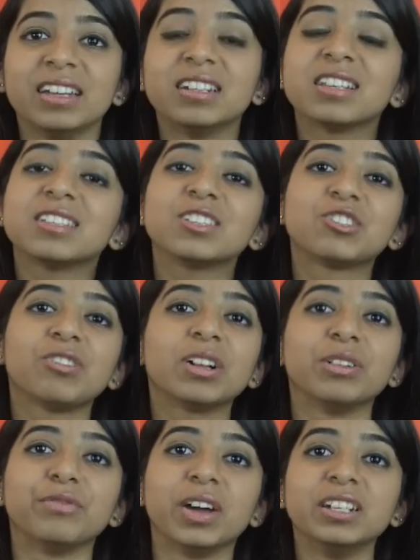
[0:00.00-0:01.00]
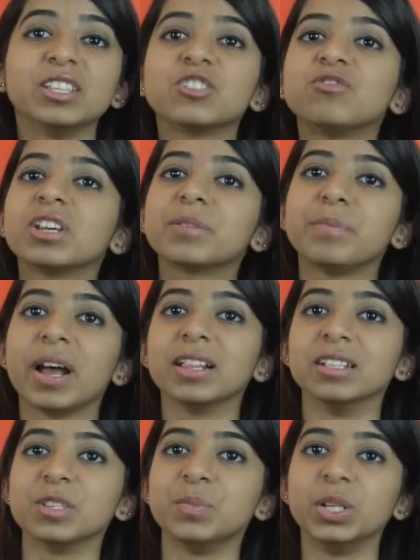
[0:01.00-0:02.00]
It doesn't struggle finding strict
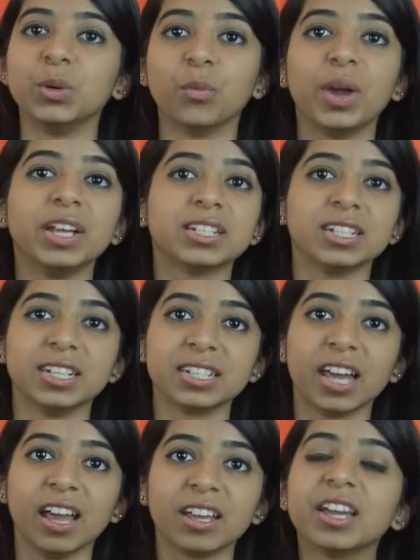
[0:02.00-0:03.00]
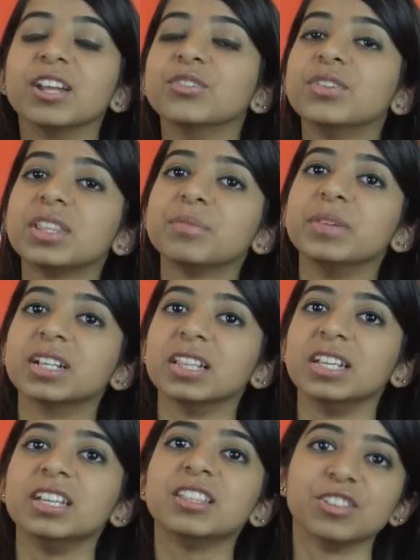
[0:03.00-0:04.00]
balance between weight and attack, and
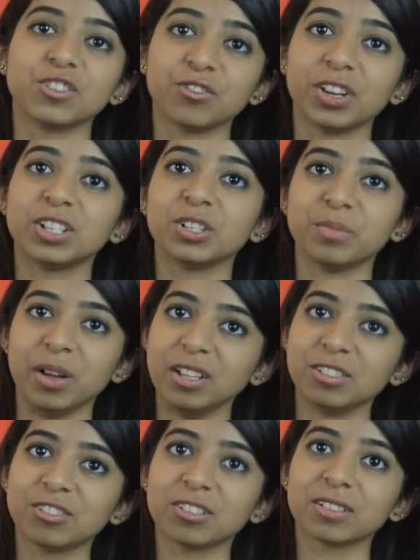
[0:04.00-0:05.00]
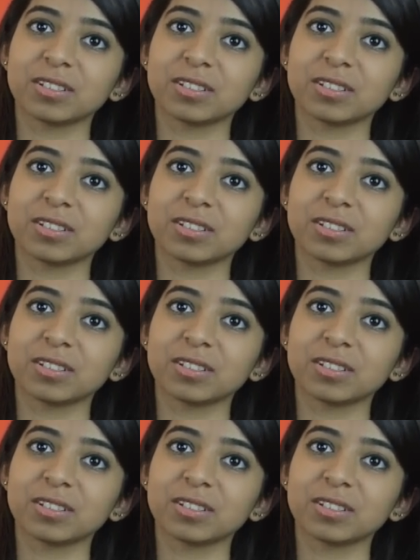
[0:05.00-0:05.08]
rhythmically, there's greater punch.